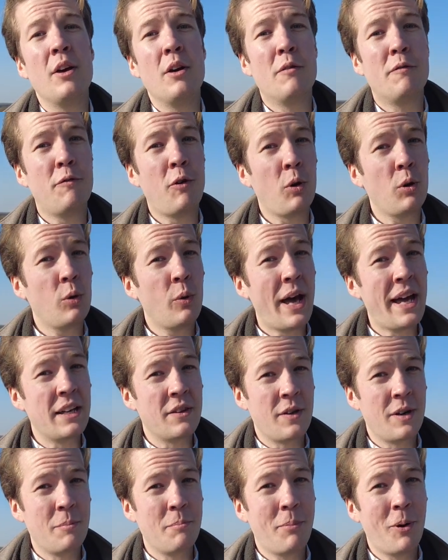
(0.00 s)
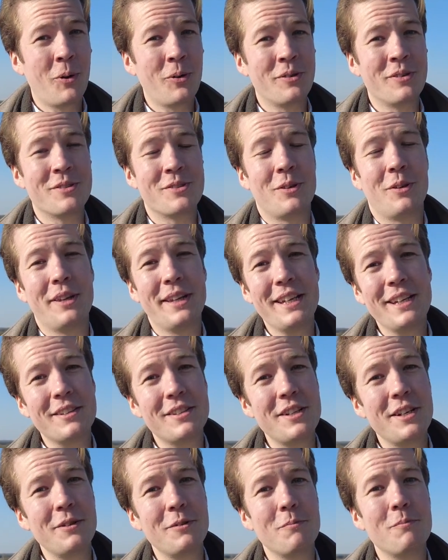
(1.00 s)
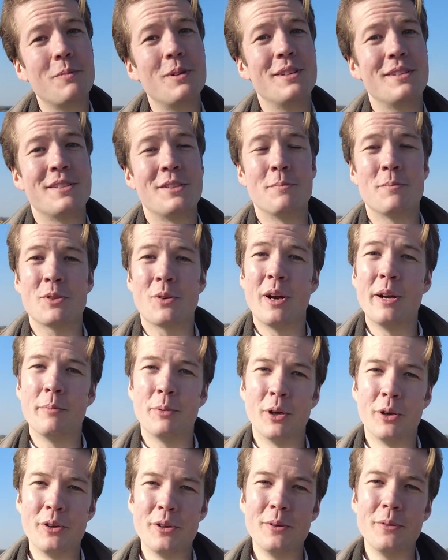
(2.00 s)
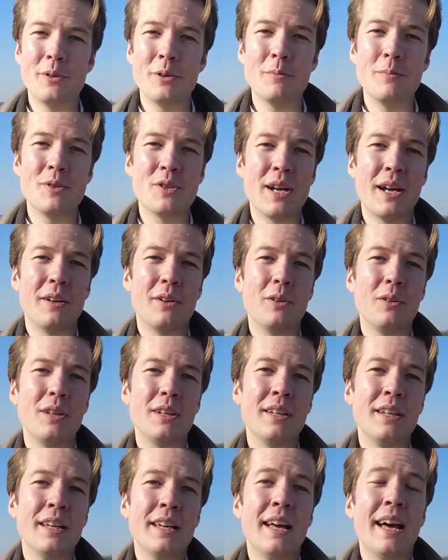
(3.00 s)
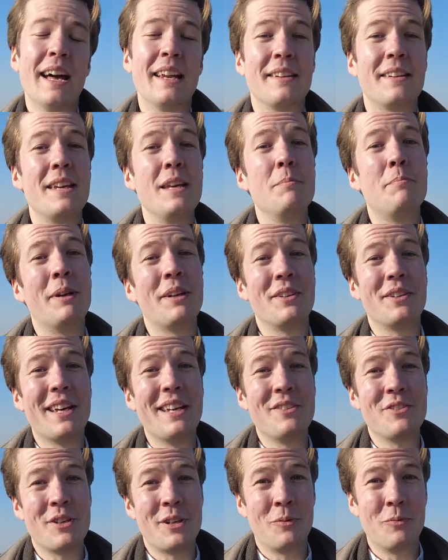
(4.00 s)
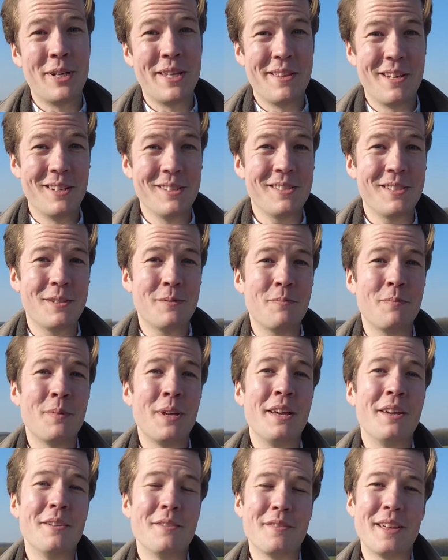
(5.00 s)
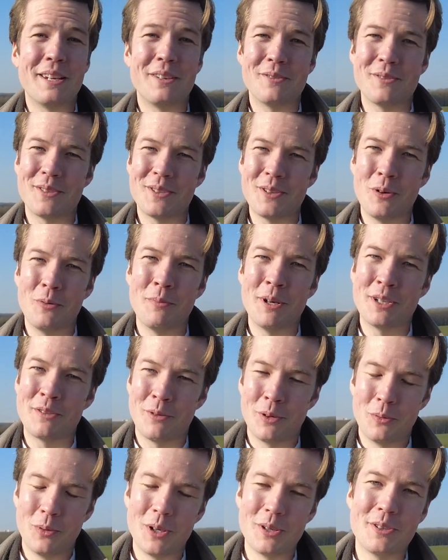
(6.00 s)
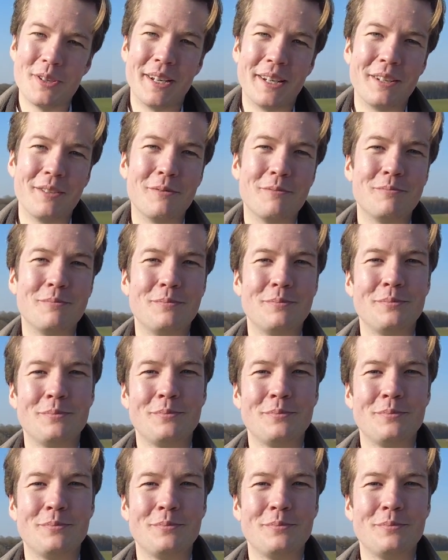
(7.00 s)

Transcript: follow Einar & Partners on LinkedIn, subscribe to our YouTube channel, and keep engaging with us. Thank you so much for watching.